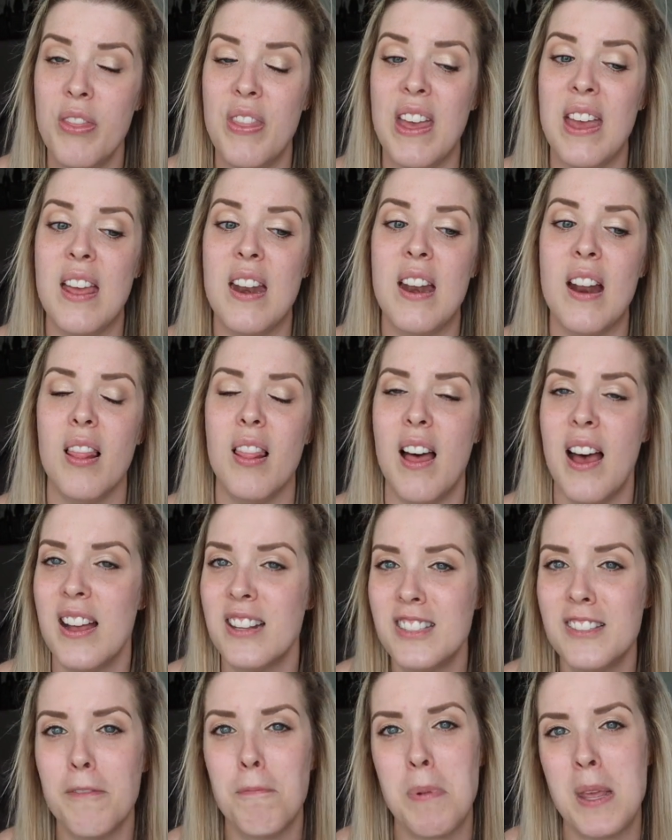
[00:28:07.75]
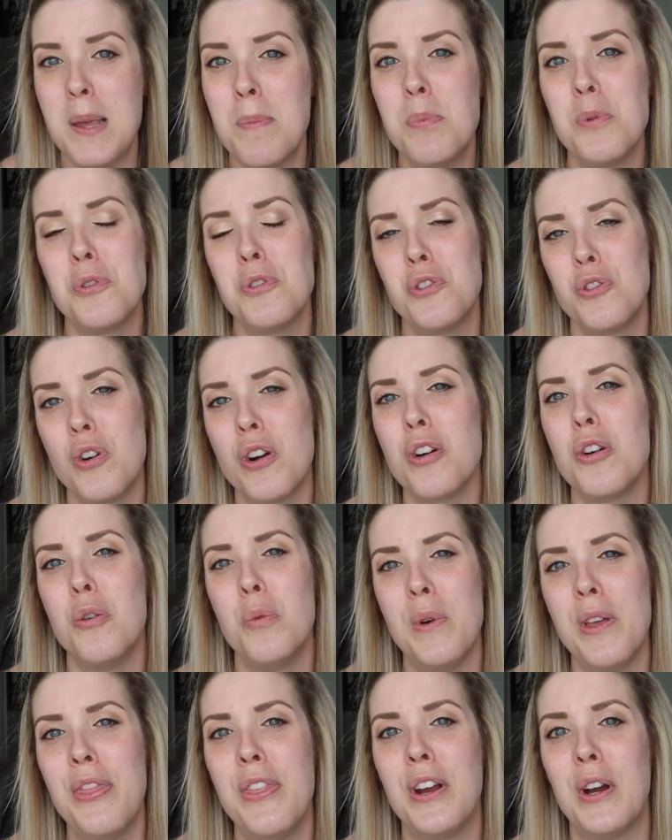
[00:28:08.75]
that lots of people struggle
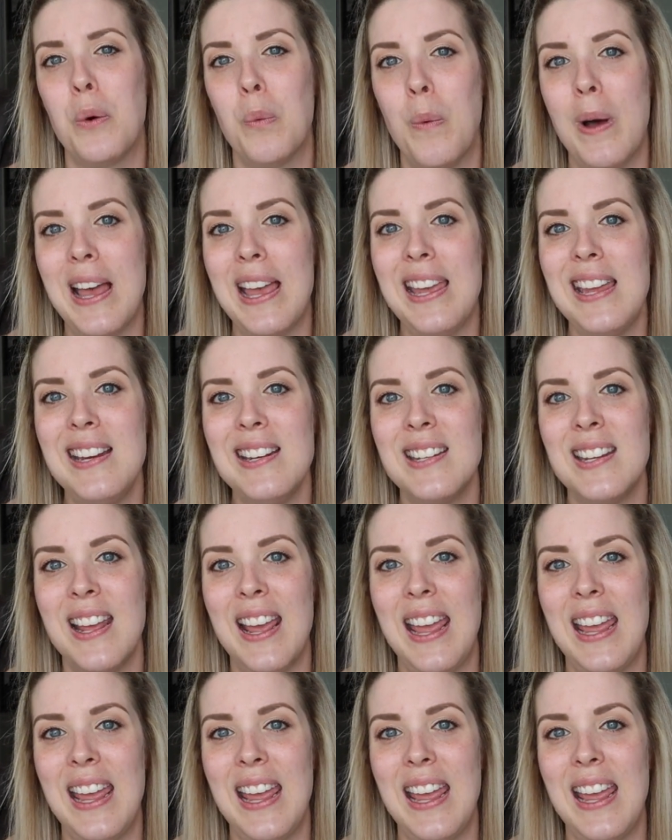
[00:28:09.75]
with their weight